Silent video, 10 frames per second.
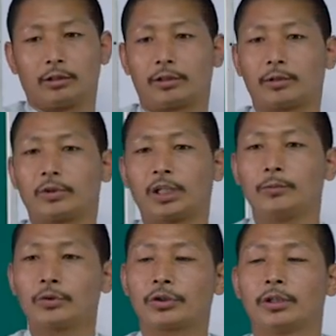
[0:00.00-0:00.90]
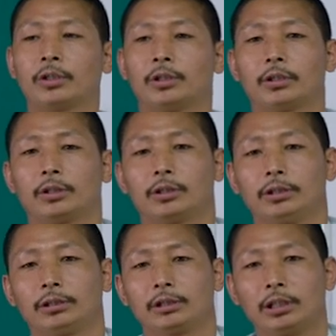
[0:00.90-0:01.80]
uh, sometimes uh,
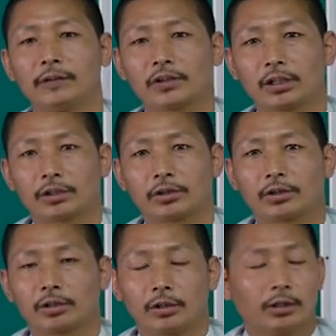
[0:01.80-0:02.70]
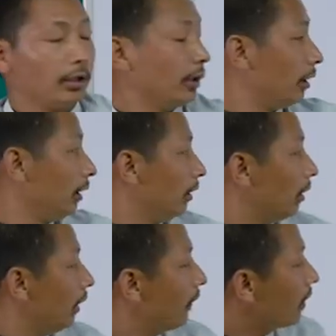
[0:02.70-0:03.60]
it gives us, uh,
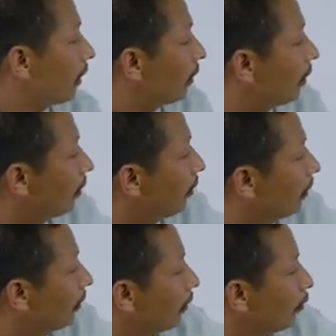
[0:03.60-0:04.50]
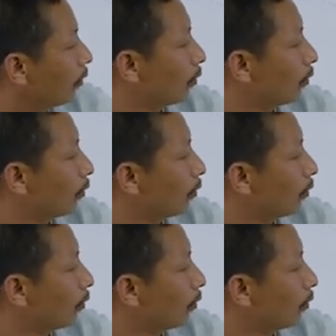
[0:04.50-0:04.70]
it gives us uh,